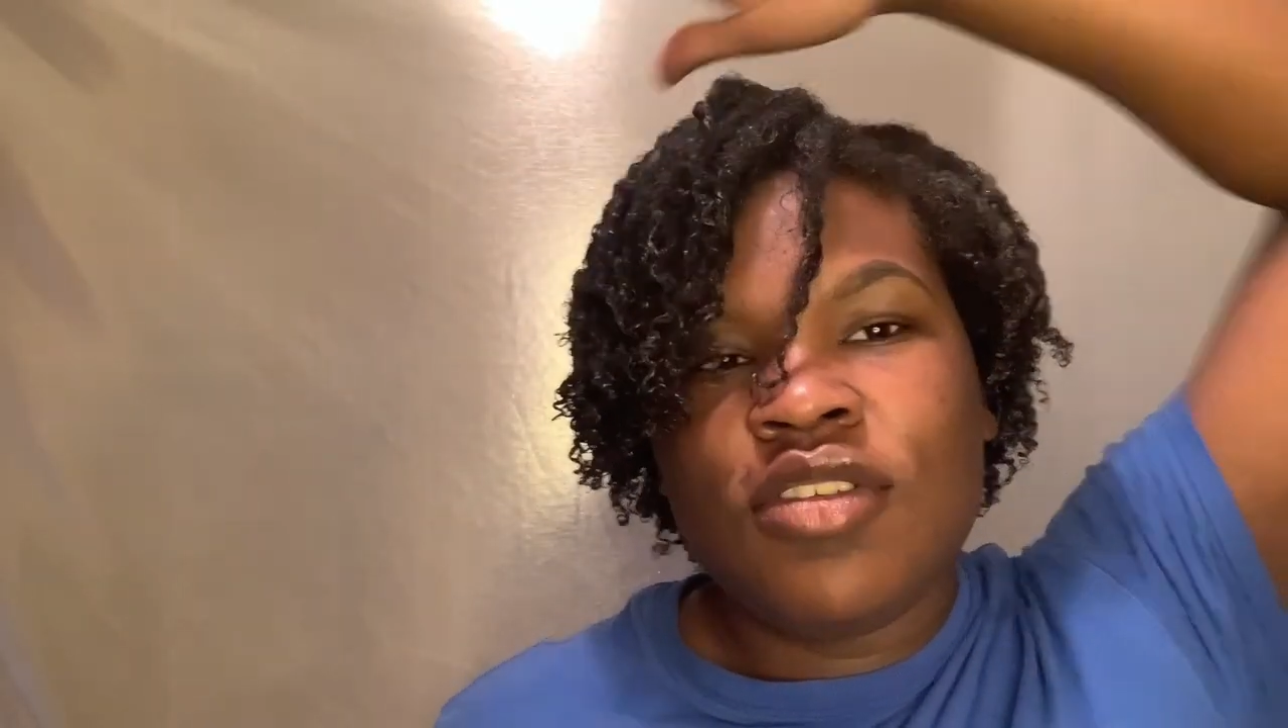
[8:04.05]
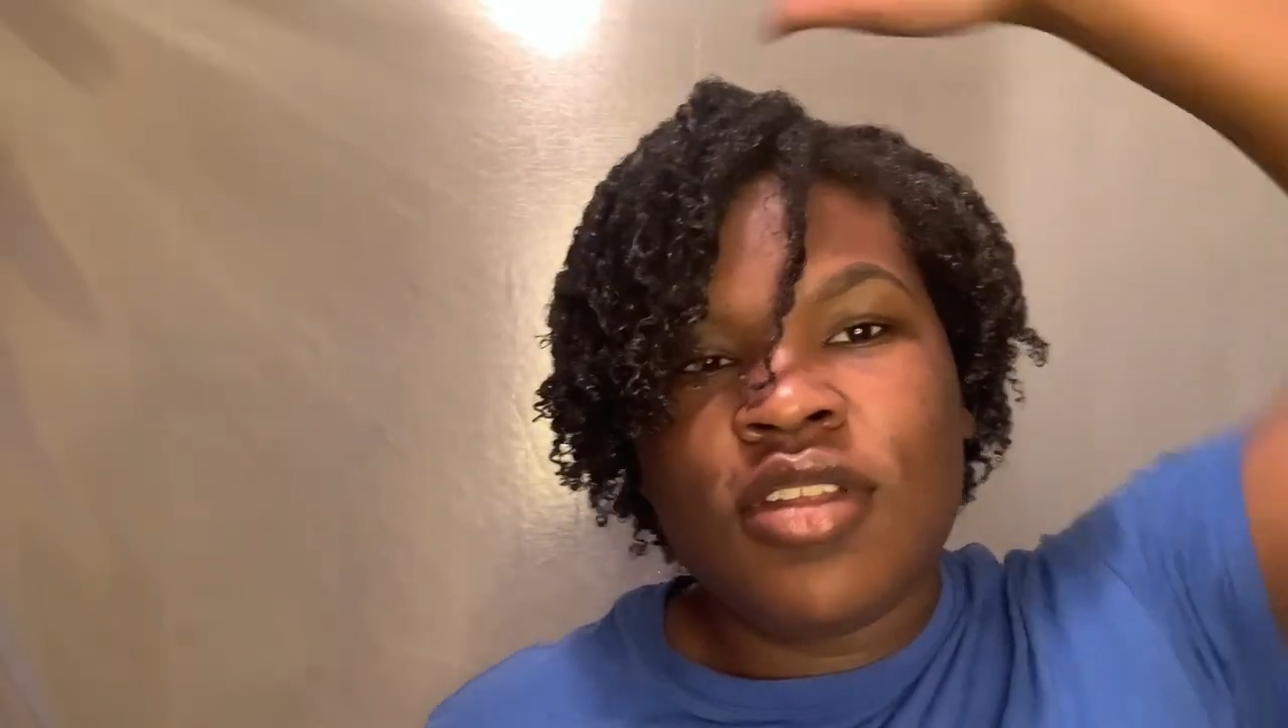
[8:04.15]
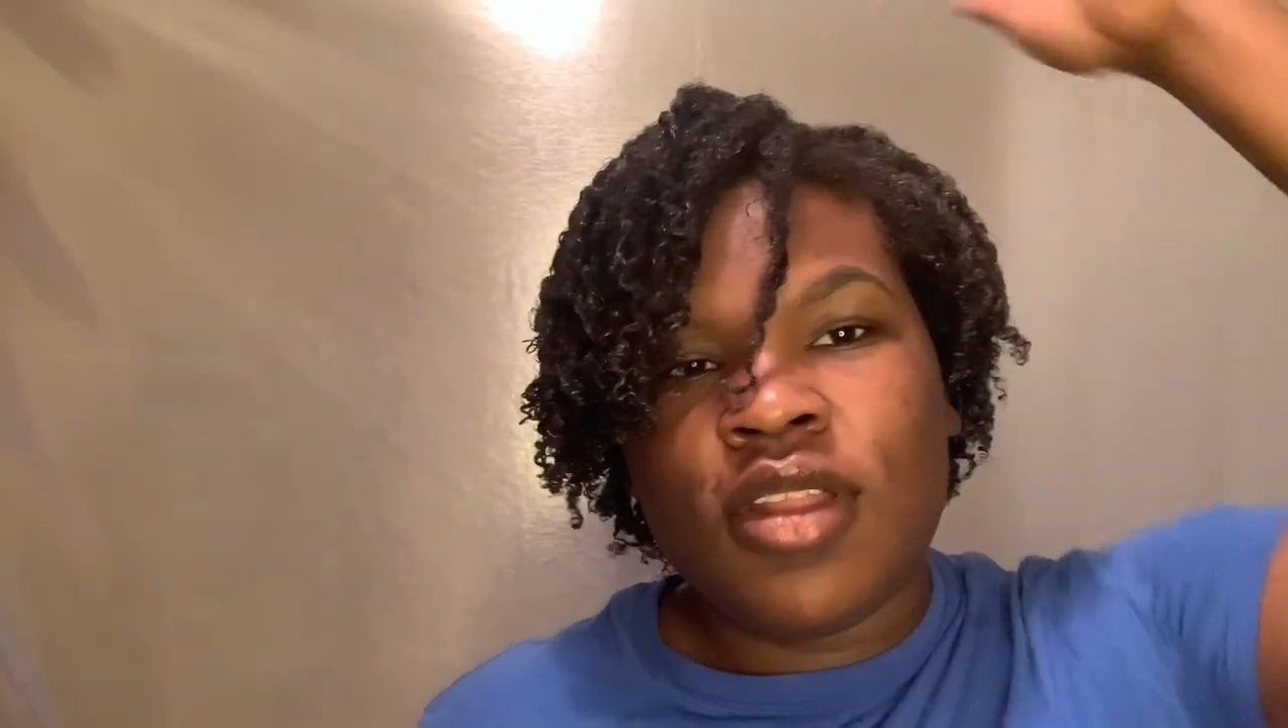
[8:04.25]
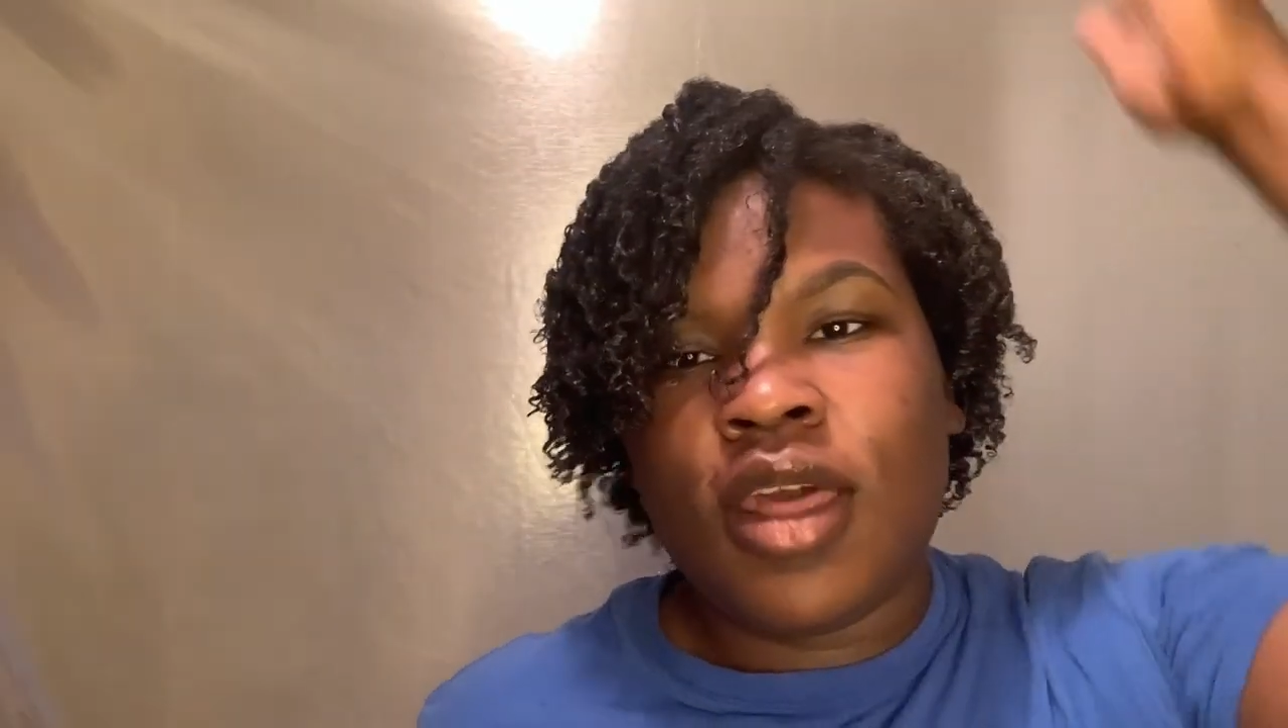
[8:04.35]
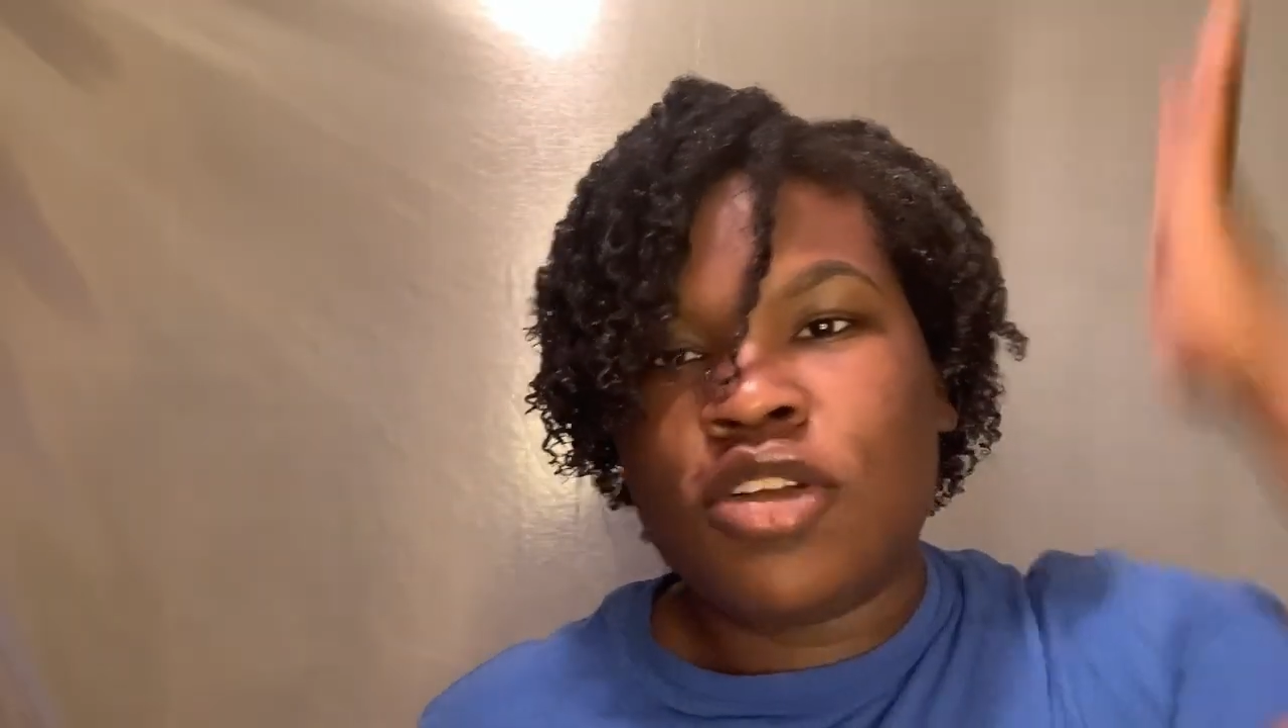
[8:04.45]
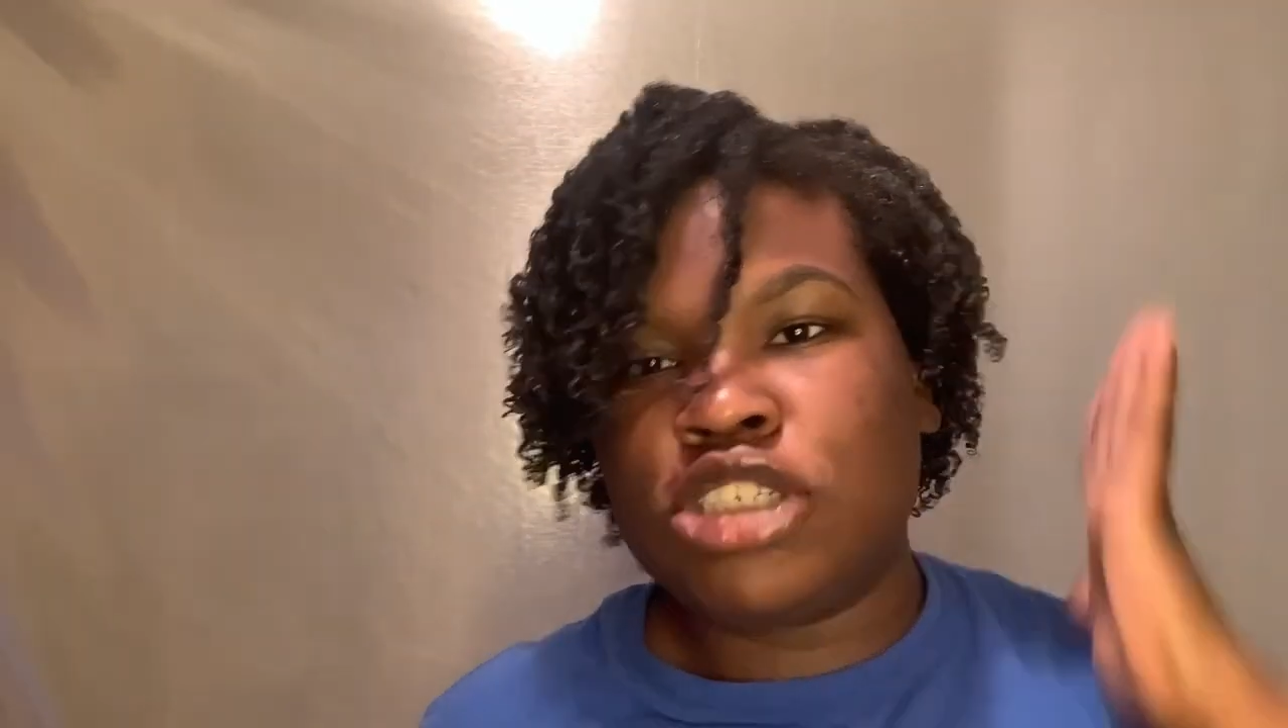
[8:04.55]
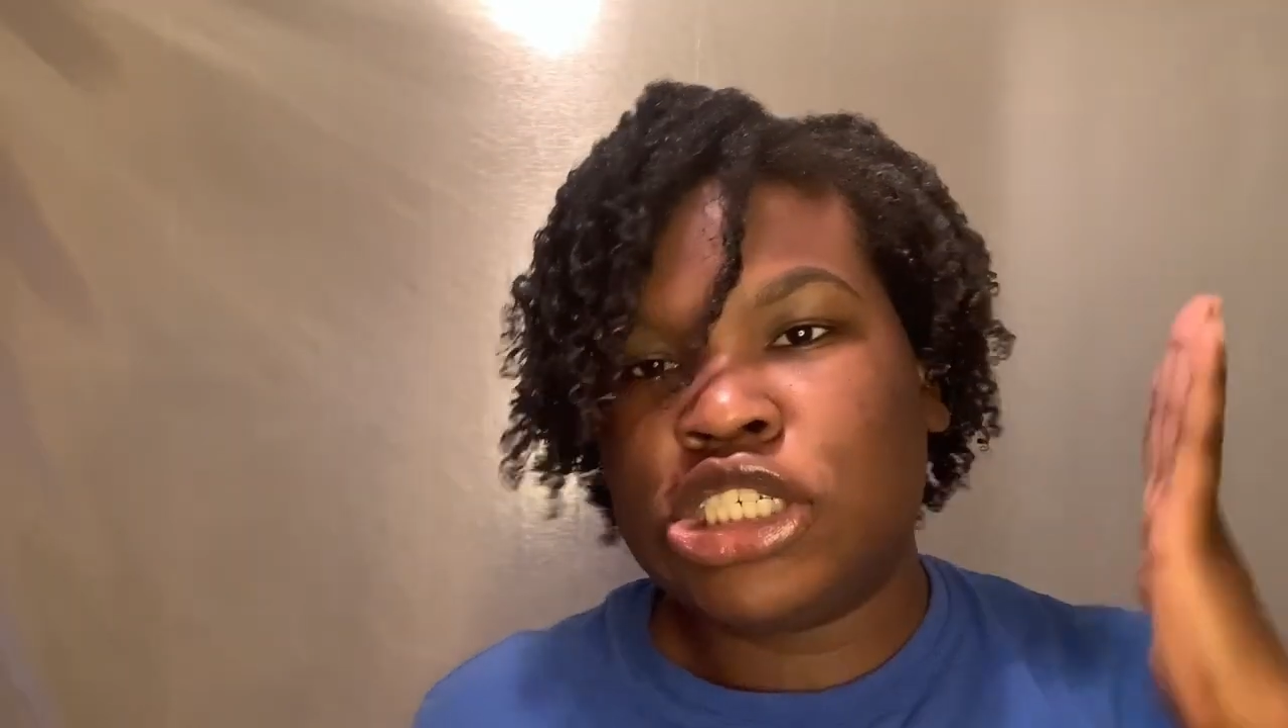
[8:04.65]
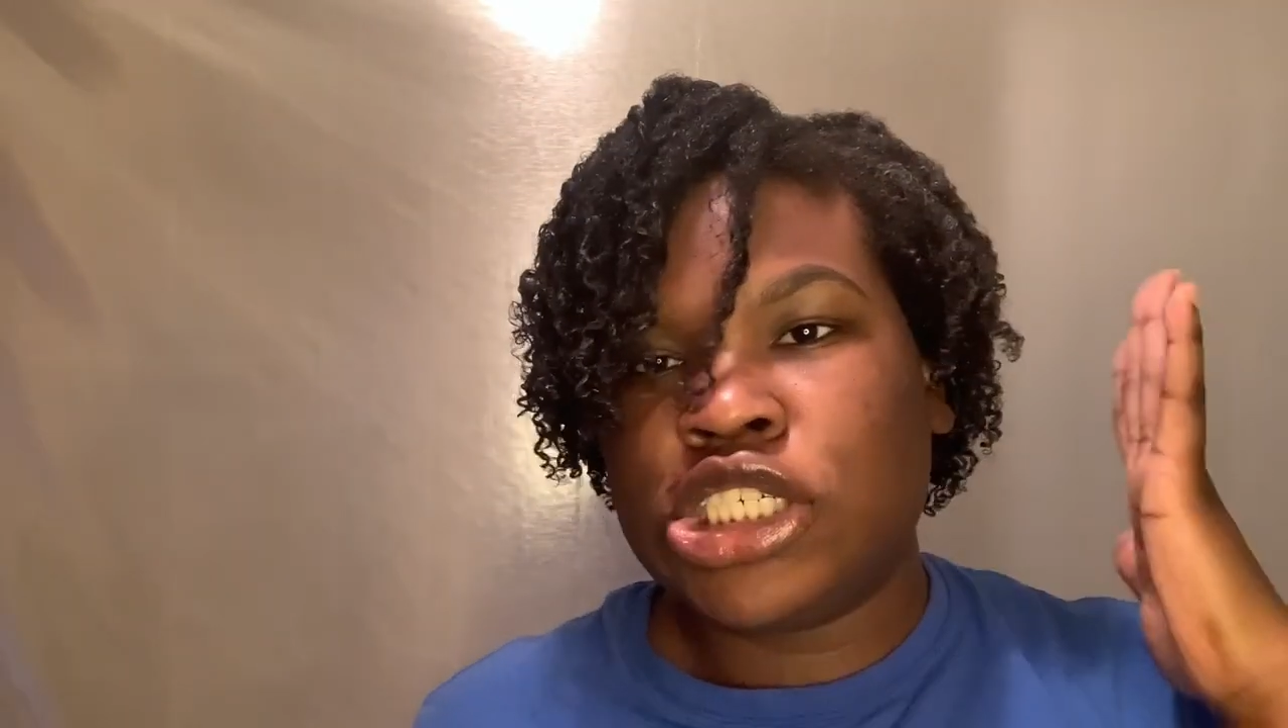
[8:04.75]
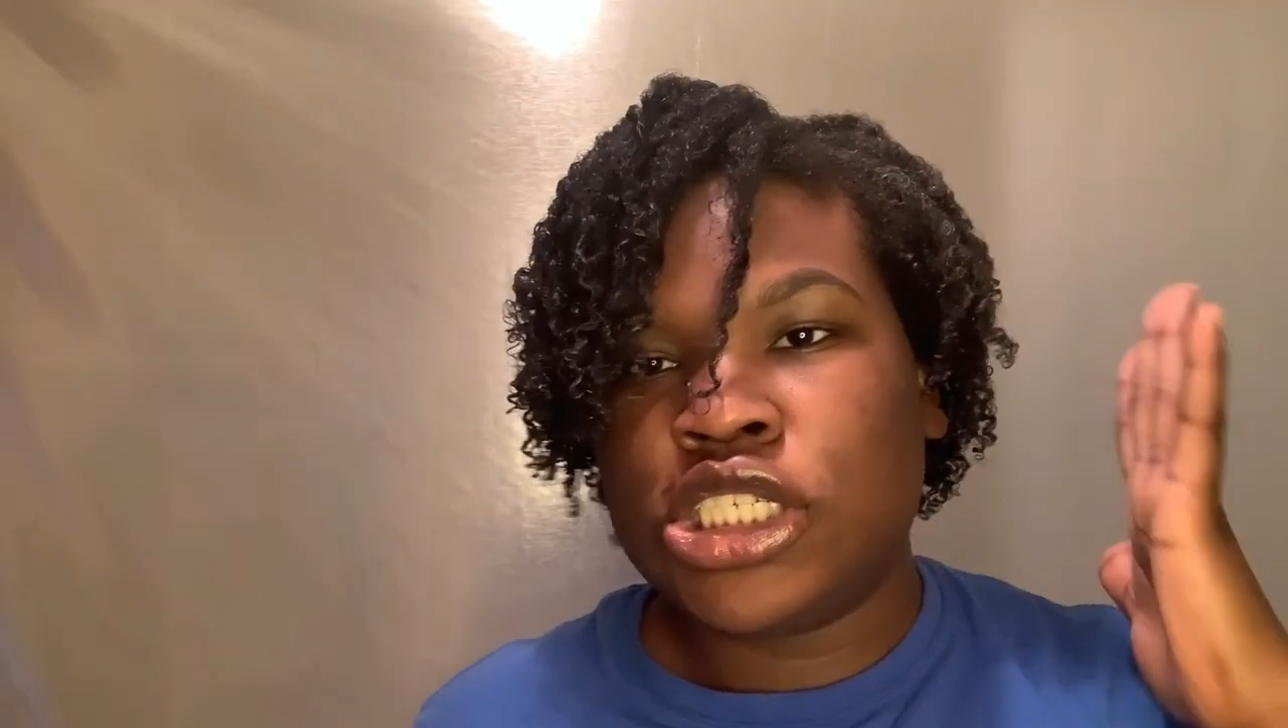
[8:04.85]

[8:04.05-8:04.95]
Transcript: just look like